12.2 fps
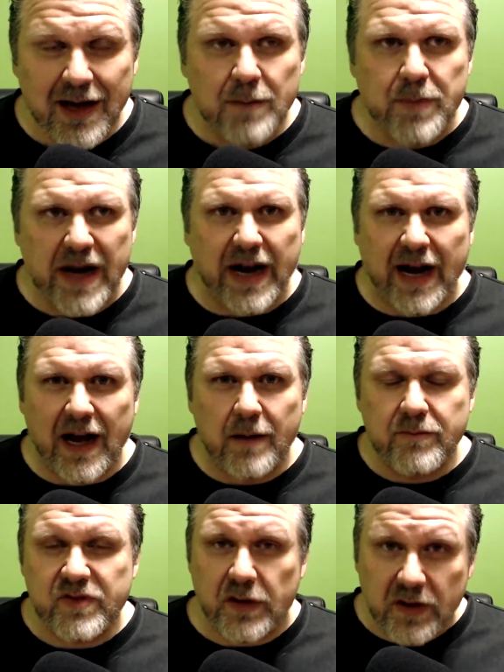
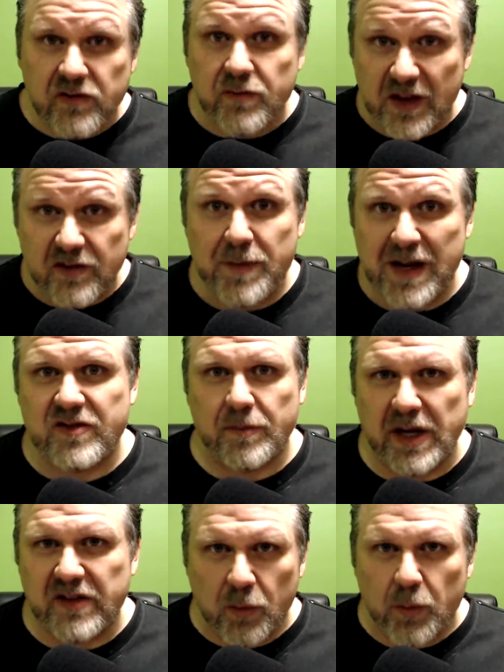But so this pizza
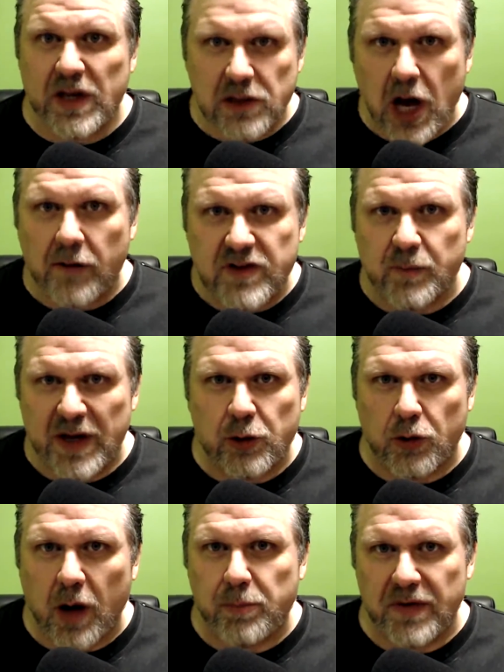place that we loved and we
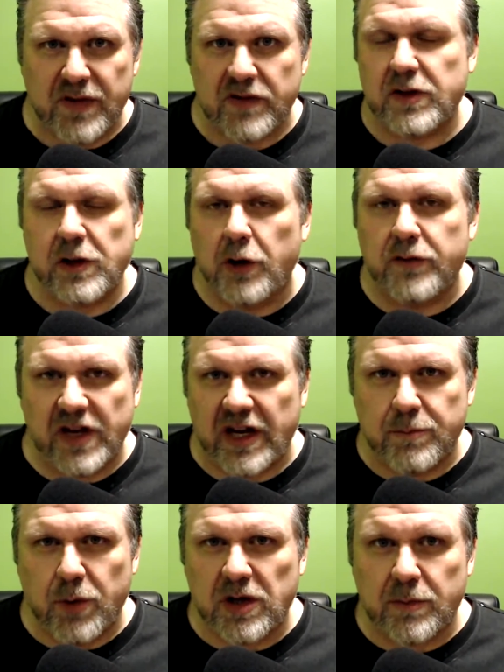grew up with is closing in
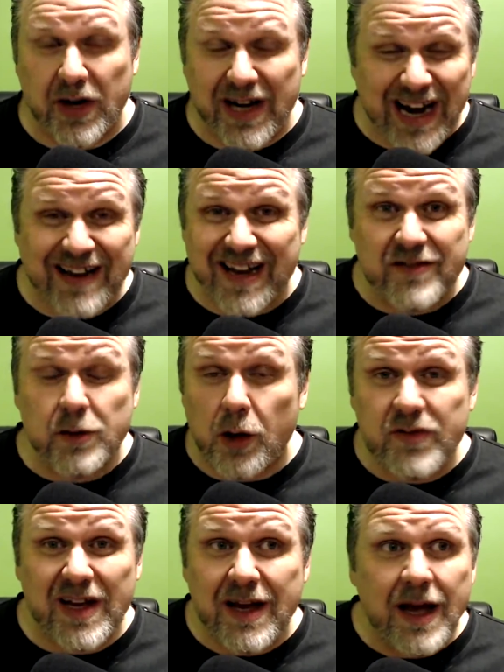Bolingbrook. And then it's closing.